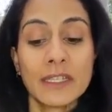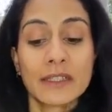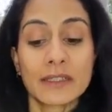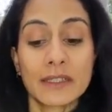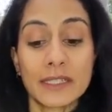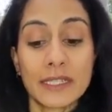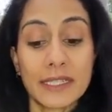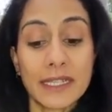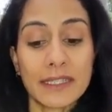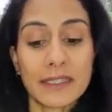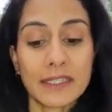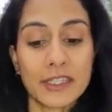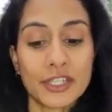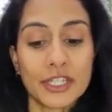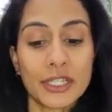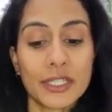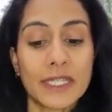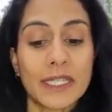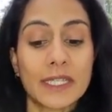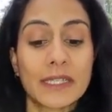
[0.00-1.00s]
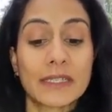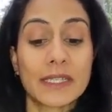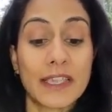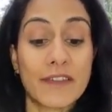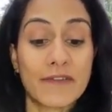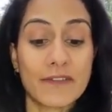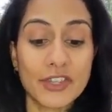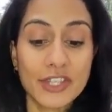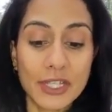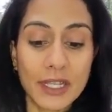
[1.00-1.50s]
so today's session is
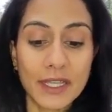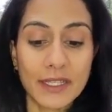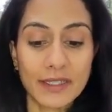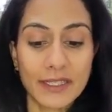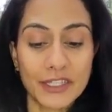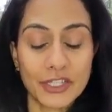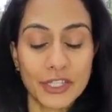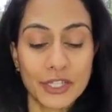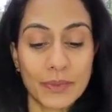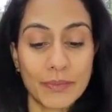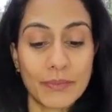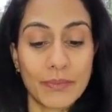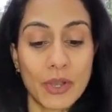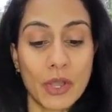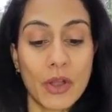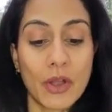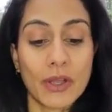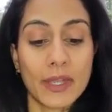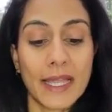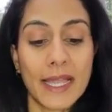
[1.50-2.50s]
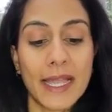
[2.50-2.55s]
a visualization block,